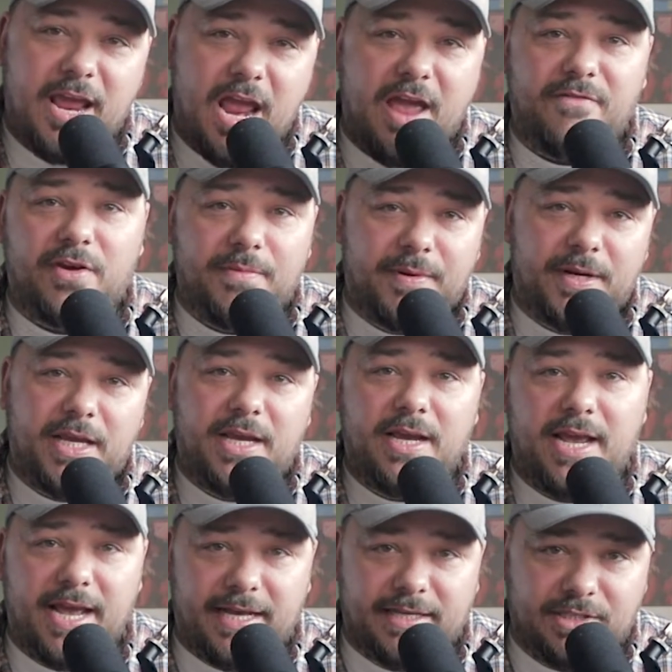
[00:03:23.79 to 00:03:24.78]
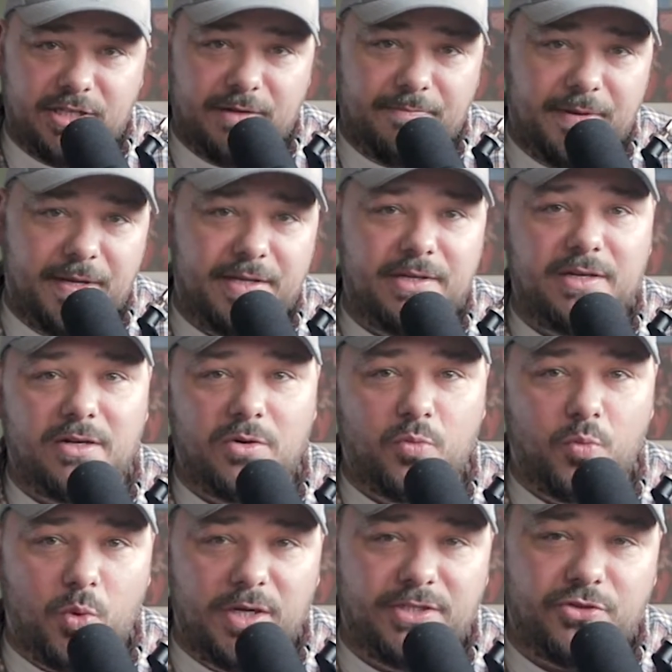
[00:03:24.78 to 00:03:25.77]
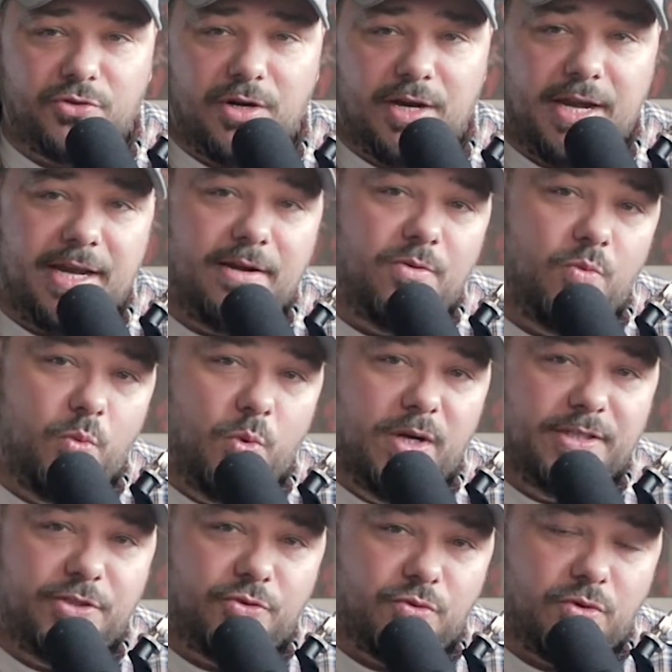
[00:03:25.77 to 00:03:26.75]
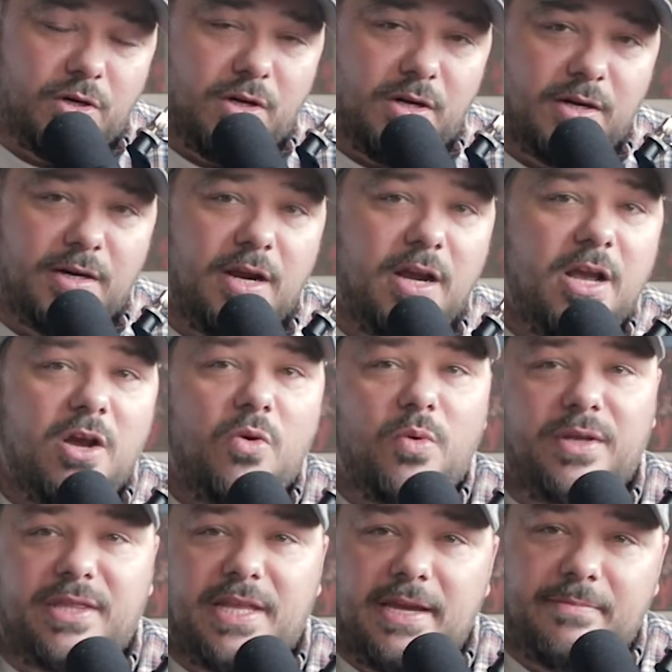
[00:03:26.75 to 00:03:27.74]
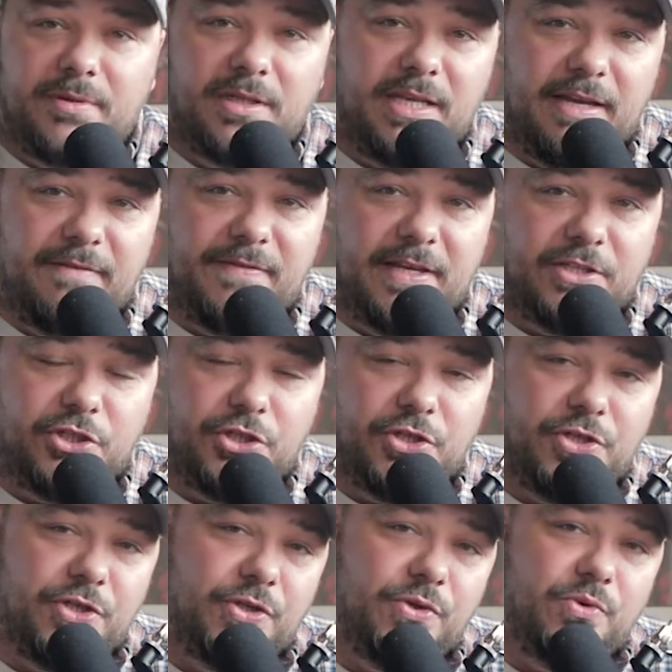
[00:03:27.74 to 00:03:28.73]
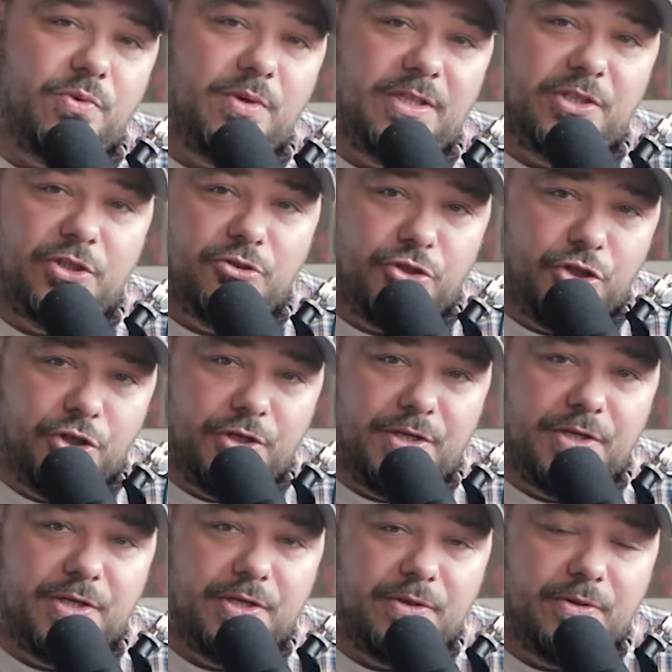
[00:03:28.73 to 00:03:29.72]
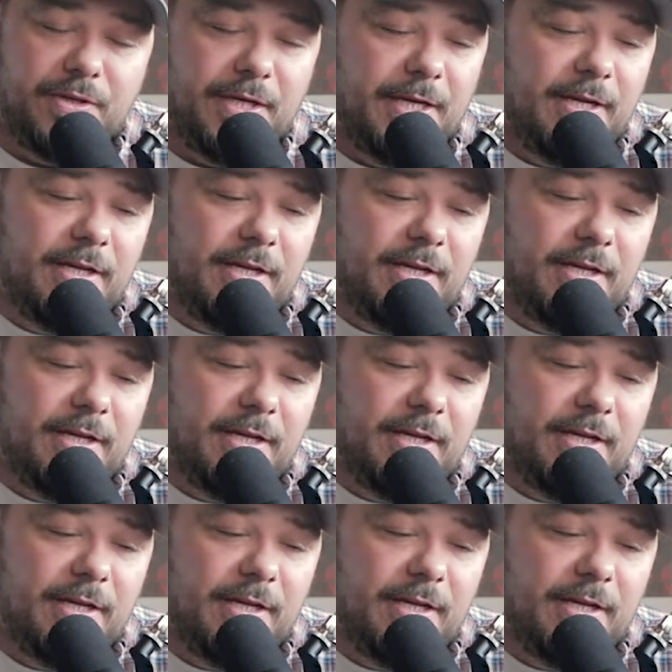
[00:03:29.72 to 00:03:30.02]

Everybody has an opinion on what's right, what's wrong, what they believe they should do, what you shouldn't do.